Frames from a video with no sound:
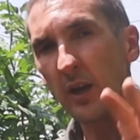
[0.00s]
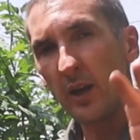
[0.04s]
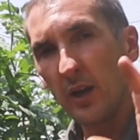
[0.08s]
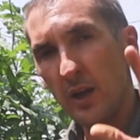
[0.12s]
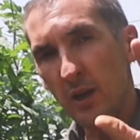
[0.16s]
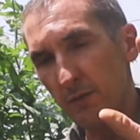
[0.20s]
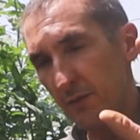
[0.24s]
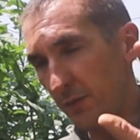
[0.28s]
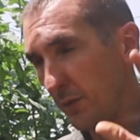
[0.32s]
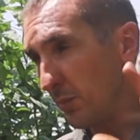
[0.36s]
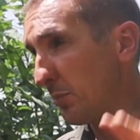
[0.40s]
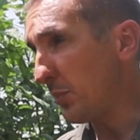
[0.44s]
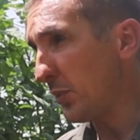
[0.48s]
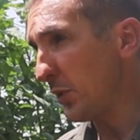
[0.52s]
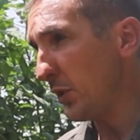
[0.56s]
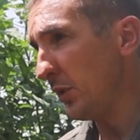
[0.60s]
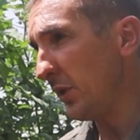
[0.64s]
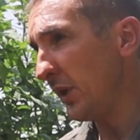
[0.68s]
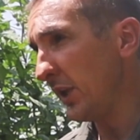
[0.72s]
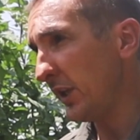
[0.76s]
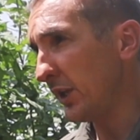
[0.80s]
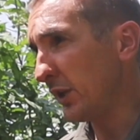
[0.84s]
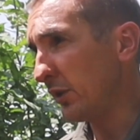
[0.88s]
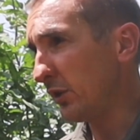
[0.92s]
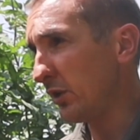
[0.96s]
If you
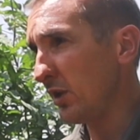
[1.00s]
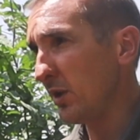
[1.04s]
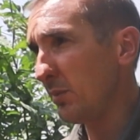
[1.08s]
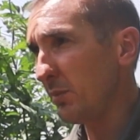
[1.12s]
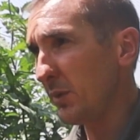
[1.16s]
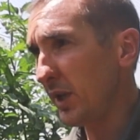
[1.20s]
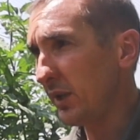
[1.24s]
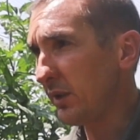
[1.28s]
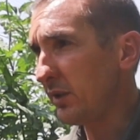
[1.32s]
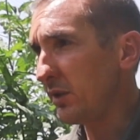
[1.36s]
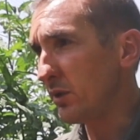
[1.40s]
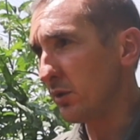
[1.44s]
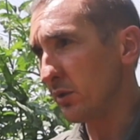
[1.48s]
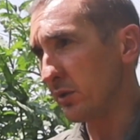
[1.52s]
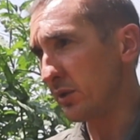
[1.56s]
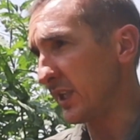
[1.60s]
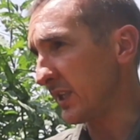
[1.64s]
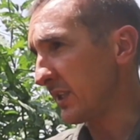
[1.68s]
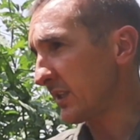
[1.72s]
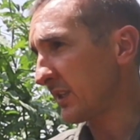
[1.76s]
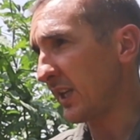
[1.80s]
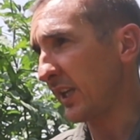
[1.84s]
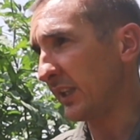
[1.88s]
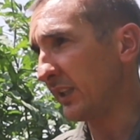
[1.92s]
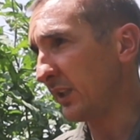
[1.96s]
prune a determinate, you
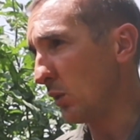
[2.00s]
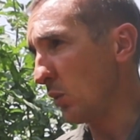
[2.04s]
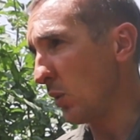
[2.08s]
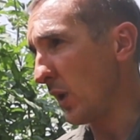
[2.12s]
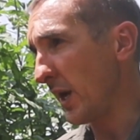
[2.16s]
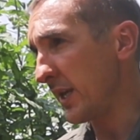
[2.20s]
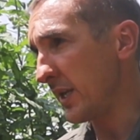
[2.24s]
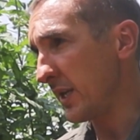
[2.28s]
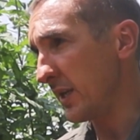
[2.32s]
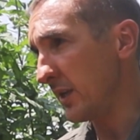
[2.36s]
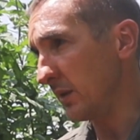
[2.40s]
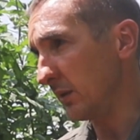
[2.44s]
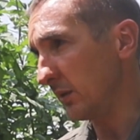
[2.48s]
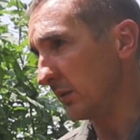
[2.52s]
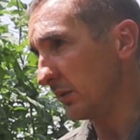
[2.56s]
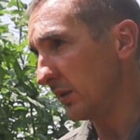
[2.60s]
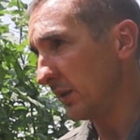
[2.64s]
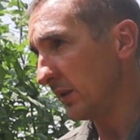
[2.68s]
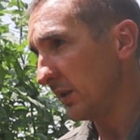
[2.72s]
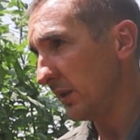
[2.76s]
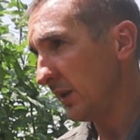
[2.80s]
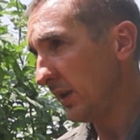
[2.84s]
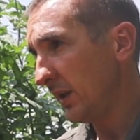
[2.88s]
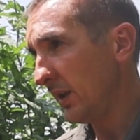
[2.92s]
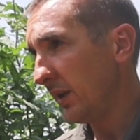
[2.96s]
just cut away yield.
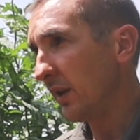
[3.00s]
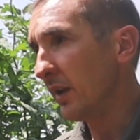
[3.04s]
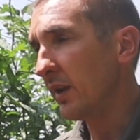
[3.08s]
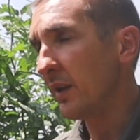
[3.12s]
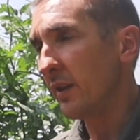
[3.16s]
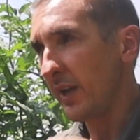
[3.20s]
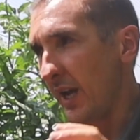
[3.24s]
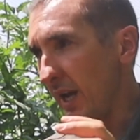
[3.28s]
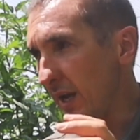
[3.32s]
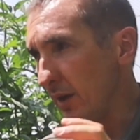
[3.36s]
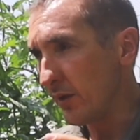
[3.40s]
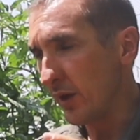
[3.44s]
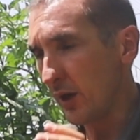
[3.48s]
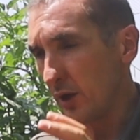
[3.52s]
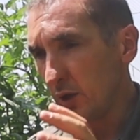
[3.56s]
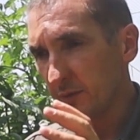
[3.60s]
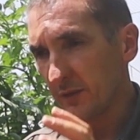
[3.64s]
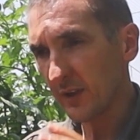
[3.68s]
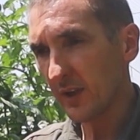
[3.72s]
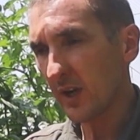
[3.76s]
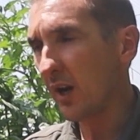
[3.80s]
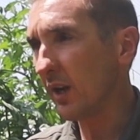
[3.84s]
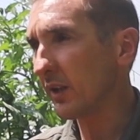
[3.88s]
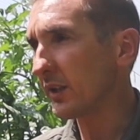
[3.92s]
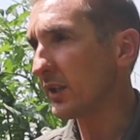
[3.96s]
Those
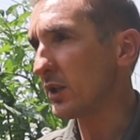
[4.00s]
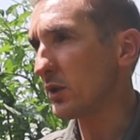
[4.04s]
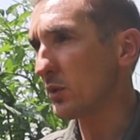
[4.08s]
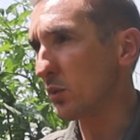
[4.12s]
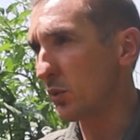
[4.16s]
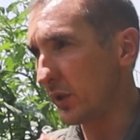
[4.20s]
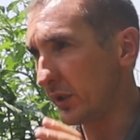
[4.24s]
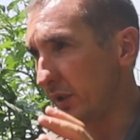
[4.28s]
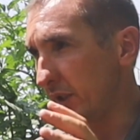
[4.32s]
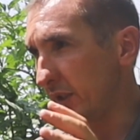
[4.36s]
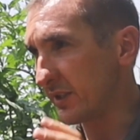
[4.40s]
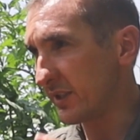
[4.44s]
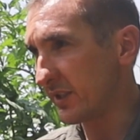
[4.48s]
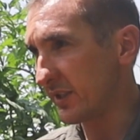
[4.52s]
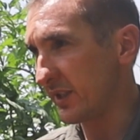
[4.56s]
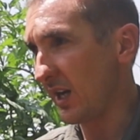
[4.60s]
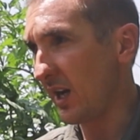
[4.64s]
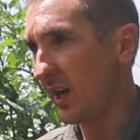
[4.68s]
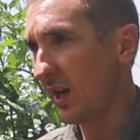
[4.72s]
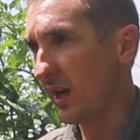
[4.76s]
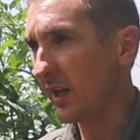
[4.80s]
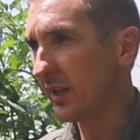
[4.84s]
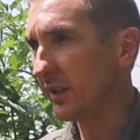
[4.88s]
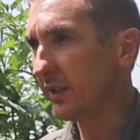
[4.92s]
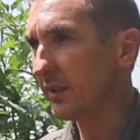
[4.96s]
varieties were
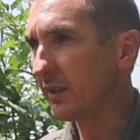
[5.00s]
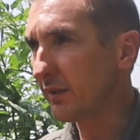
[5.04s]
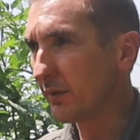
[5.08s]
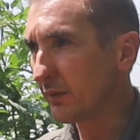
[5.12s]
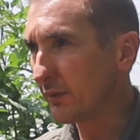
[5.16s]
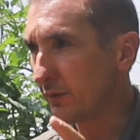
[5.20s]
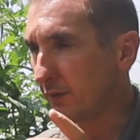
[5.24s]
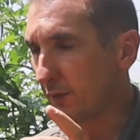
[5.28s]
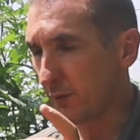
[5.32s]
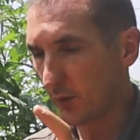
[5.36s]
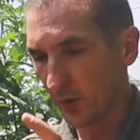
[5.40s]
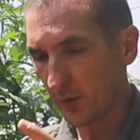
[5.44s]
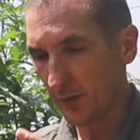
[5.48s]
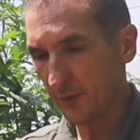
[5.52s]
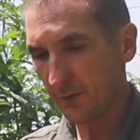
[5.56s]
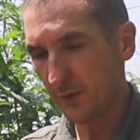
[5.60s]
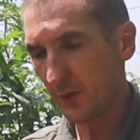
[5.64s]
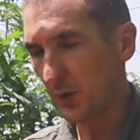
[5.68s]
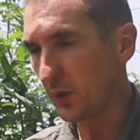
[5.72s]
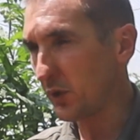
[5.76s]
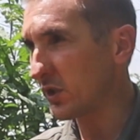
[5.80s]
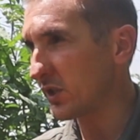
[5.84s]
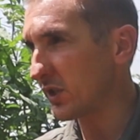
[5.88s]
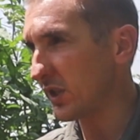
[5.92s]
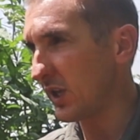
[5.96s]
designed for the
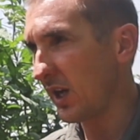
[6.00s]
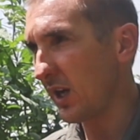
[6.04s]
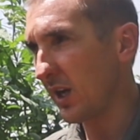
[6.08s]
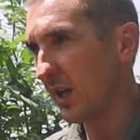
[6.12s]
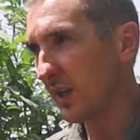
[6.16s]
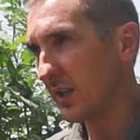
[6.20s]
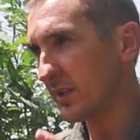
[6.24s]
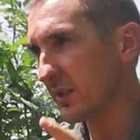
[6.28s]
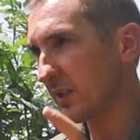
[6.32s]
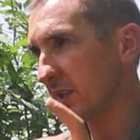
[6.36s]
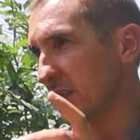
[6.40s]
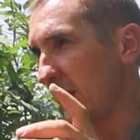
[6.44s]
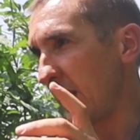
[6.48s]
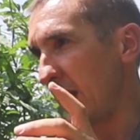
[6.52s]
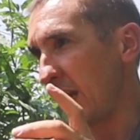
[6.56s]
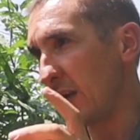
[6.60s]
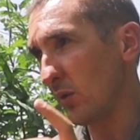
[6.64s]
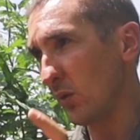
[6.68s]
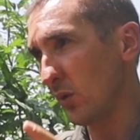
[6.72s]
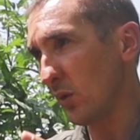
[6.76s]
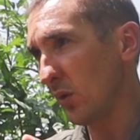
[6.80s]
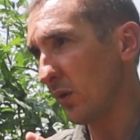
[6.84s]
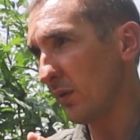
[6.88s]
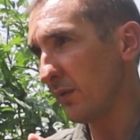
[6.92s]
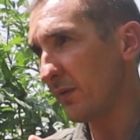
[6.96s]
fruit size and
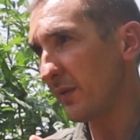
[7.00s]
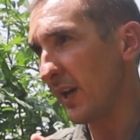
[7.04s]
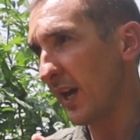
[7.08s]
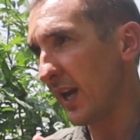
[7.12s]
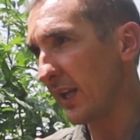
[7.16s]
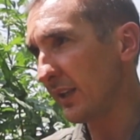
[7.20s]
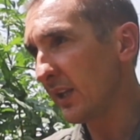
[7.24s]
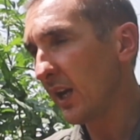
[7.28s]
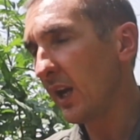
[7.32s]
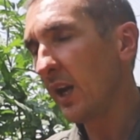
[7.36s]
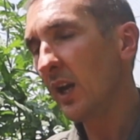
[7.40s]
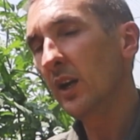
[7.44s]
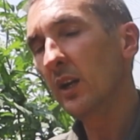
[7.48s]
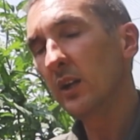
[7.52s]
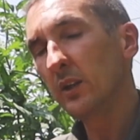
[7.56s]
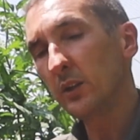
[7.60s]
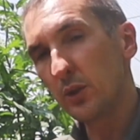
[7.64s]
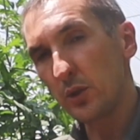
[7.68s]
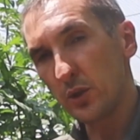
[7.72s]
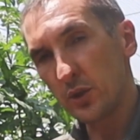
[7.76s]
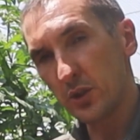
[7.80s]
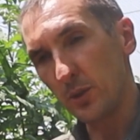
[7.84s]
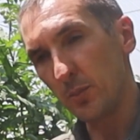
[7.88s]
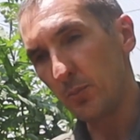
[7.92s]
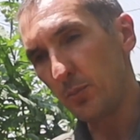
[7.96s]
all of that
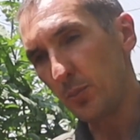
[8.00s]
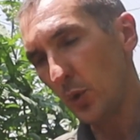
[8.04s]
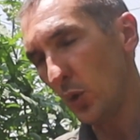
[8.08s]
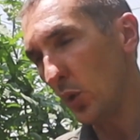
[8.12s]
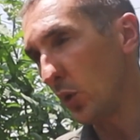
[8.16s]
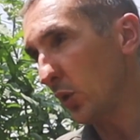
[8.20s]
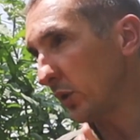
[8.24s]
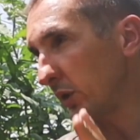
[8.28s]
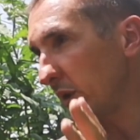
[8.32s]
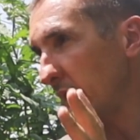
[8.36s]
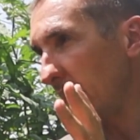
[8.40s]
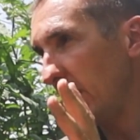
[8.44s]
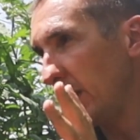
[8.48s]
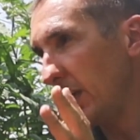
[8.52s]
to support